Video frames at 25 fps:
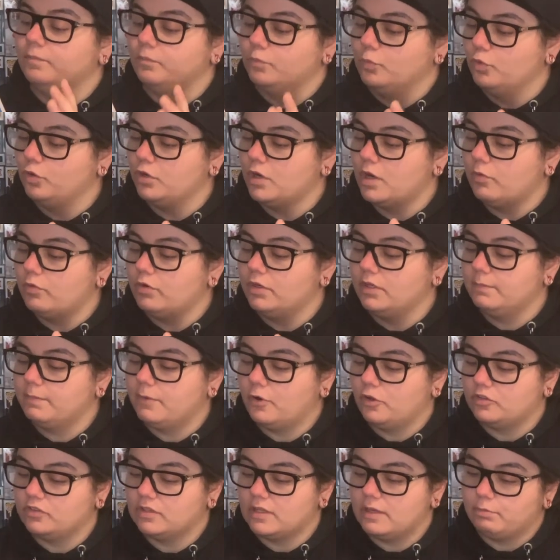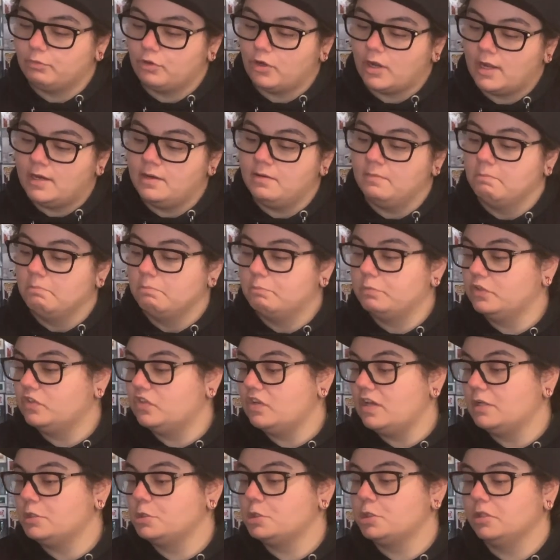Would I want a box upgrade?
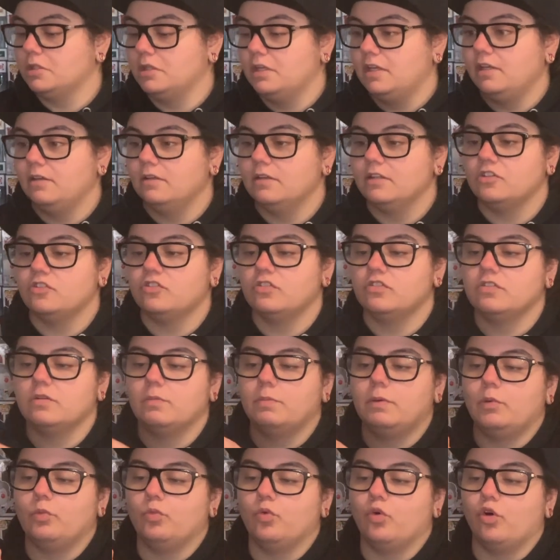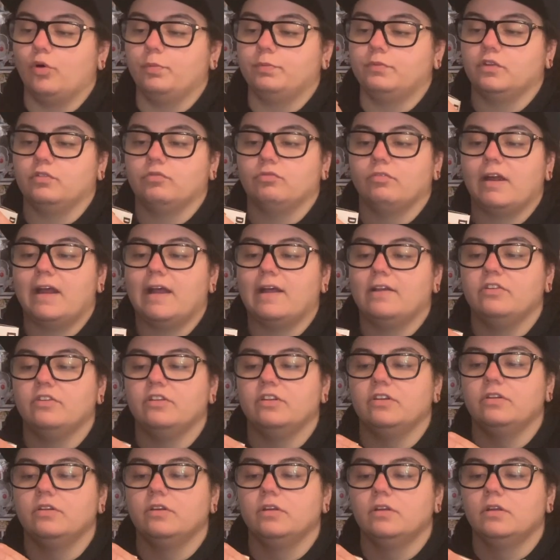Potentially. It's just a bit warped and
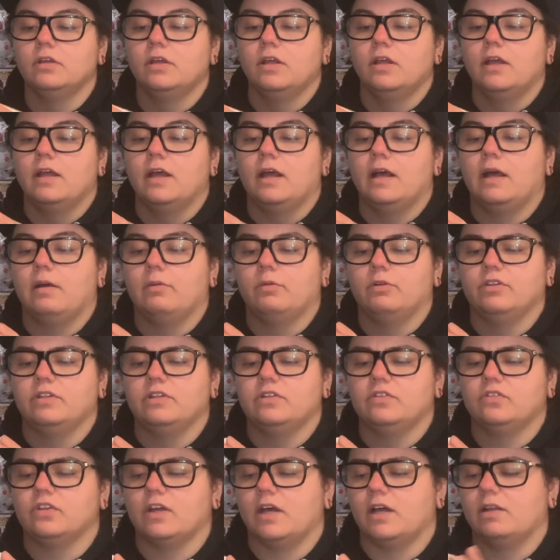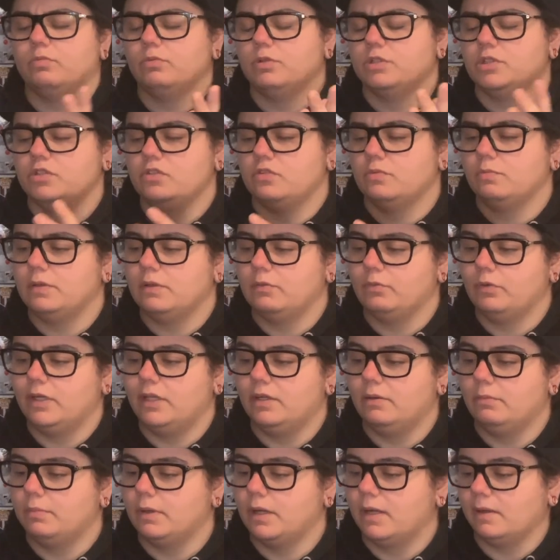rounded on this side, which is a bit
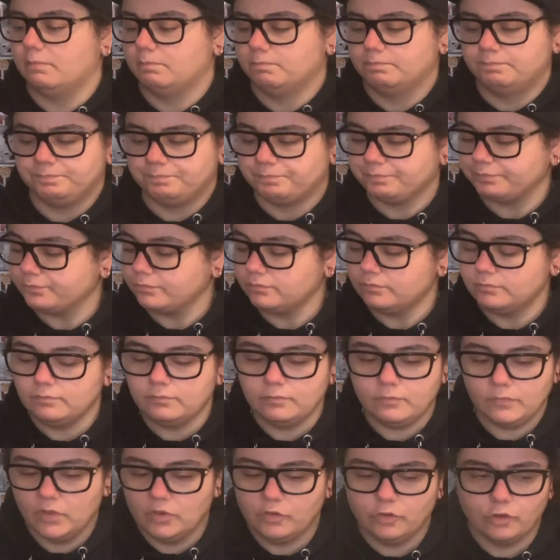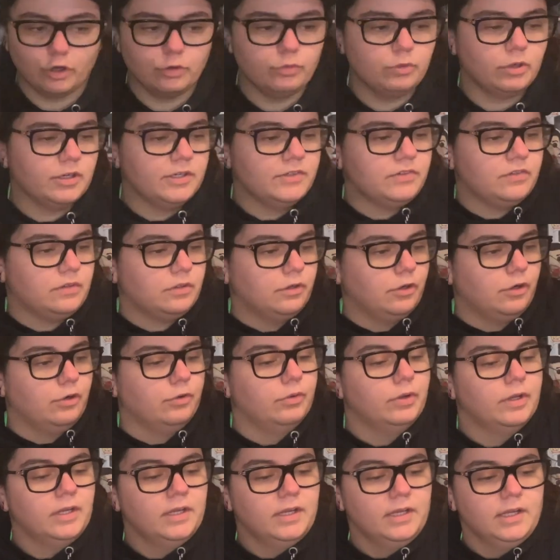weird, but no worries at
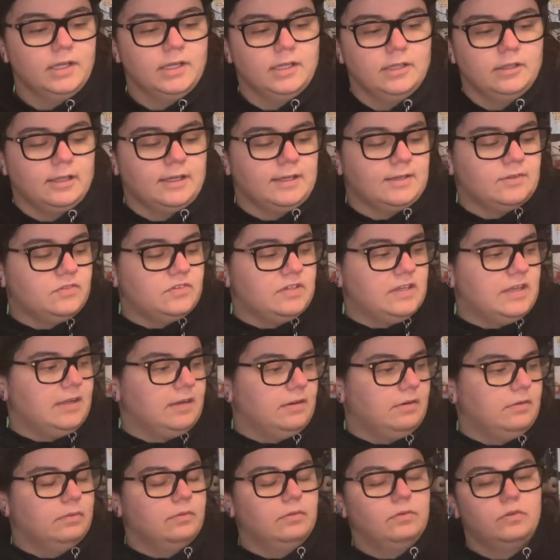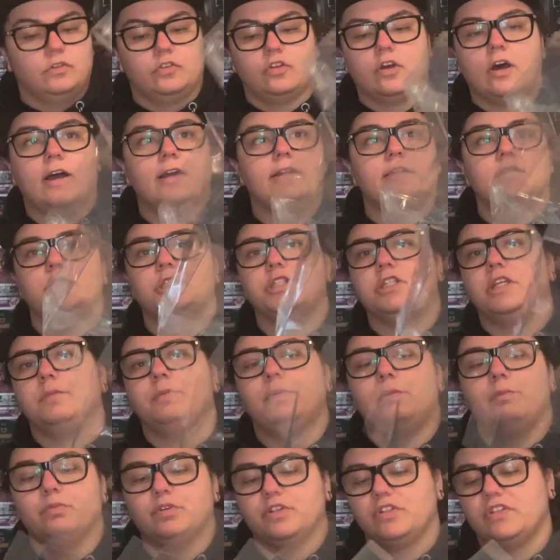all. Like I said, Titan
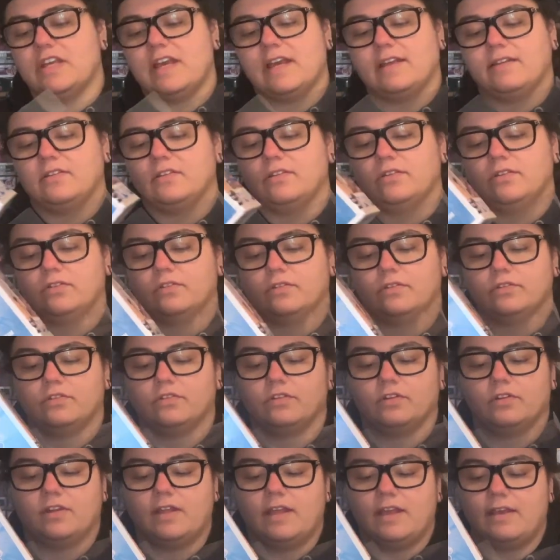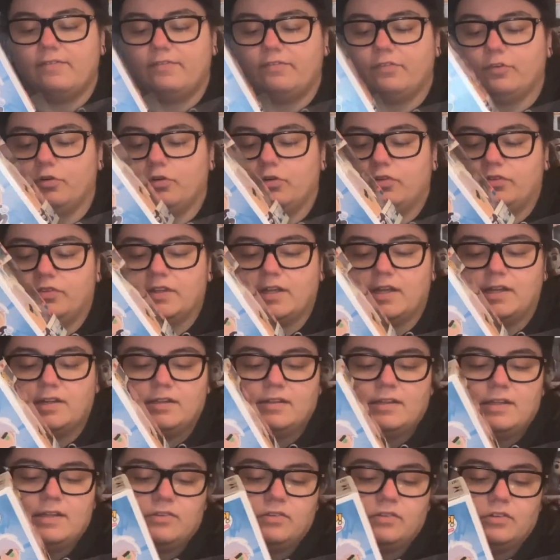shipping protectors, so therefore none of
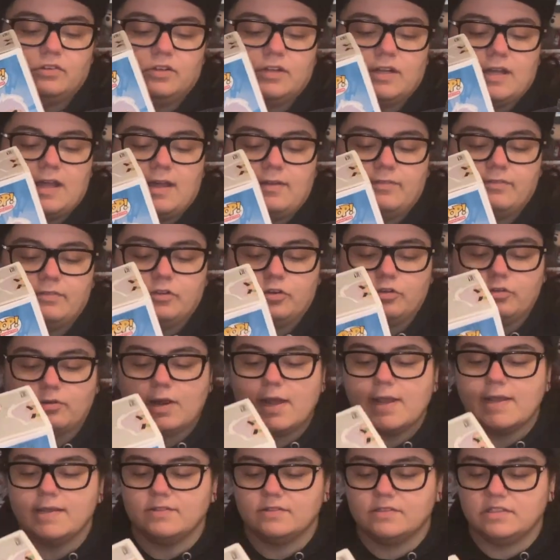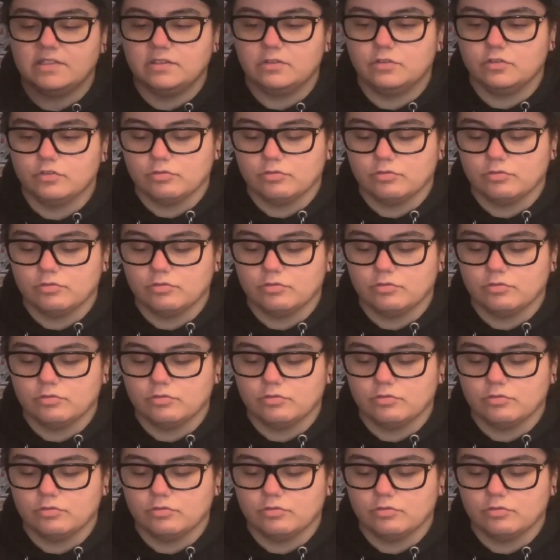these are going to have crazy